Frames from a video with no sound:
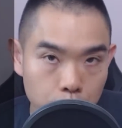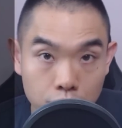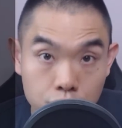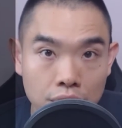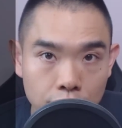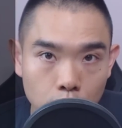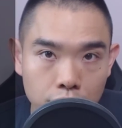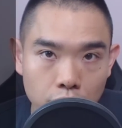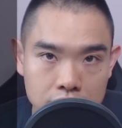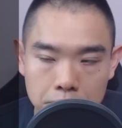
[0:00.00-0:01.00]
trend following,
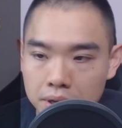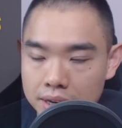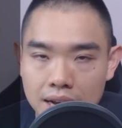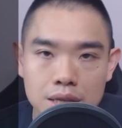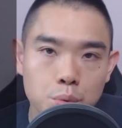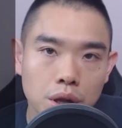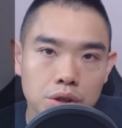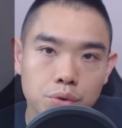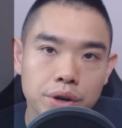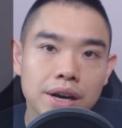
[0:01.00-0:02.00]
for example, it does well
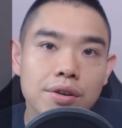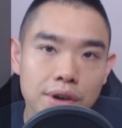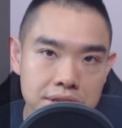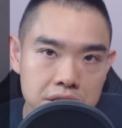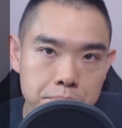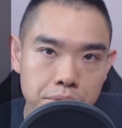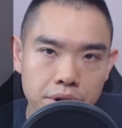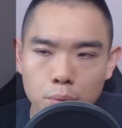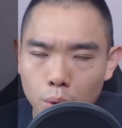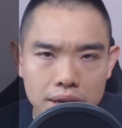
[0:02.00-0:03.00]
during crisis period.
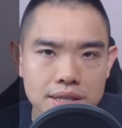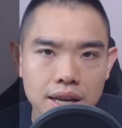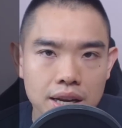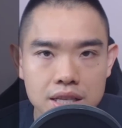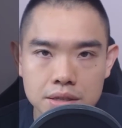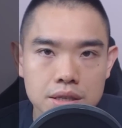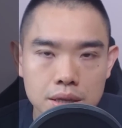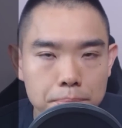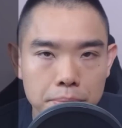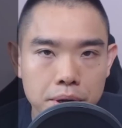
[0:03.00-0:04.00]
And why is that? And it's
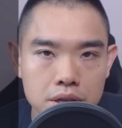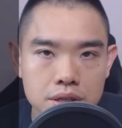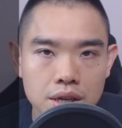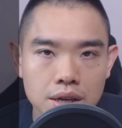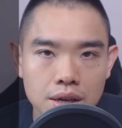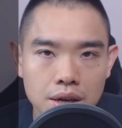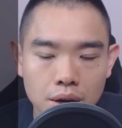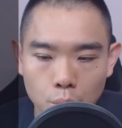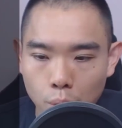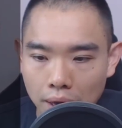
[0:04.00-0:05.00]
simple because
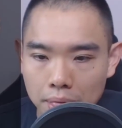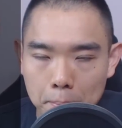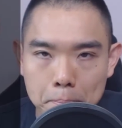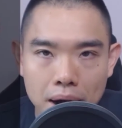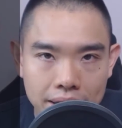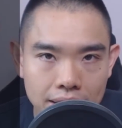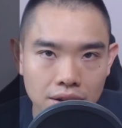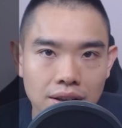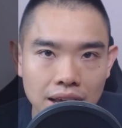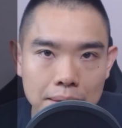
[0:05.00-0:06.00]
when market
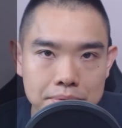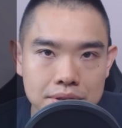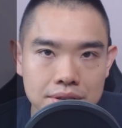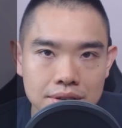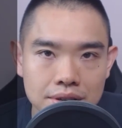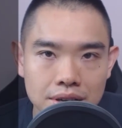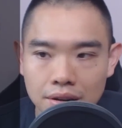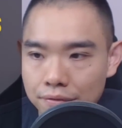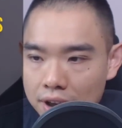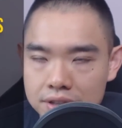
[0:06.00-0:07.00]
collapse,
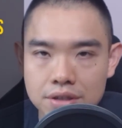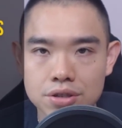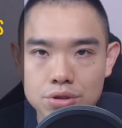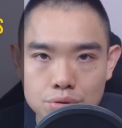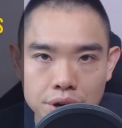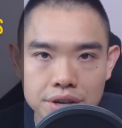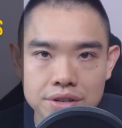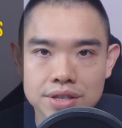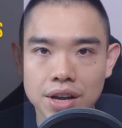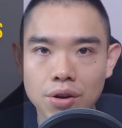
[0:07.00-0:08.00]
investors,
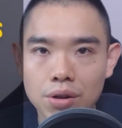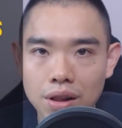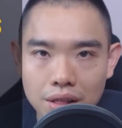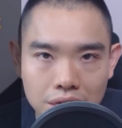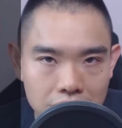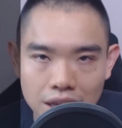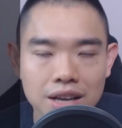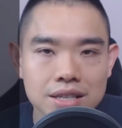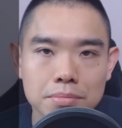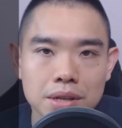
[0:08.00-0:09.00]
traders, they all
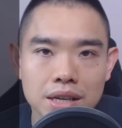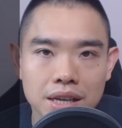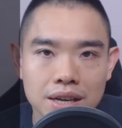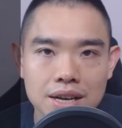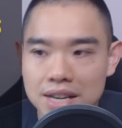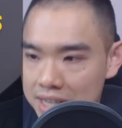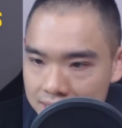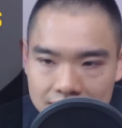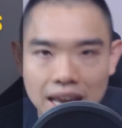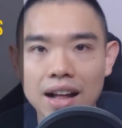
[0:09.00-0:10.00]
think similarly.
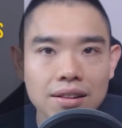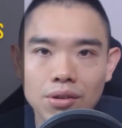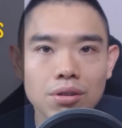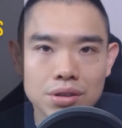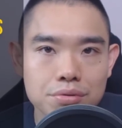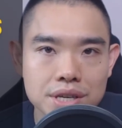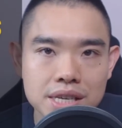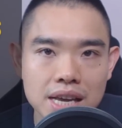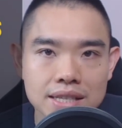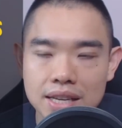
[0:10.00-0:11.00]
Sell all the
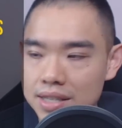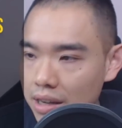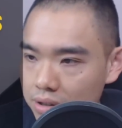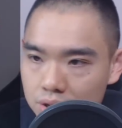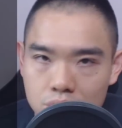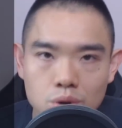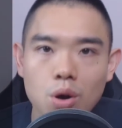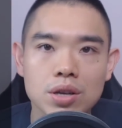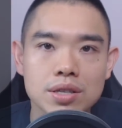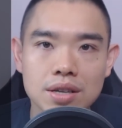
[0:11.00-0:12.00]
risky assets, sell the
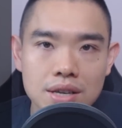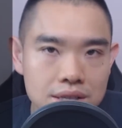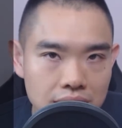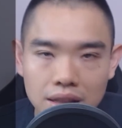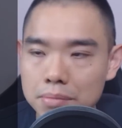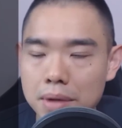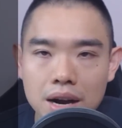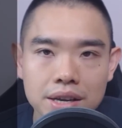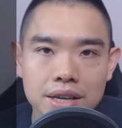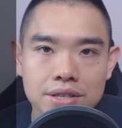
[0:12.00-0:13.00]
stocks, sell the
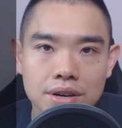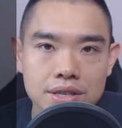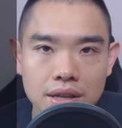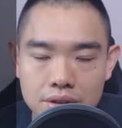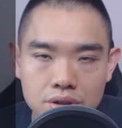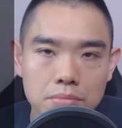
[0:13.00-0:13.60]
markets, right? Sell the stock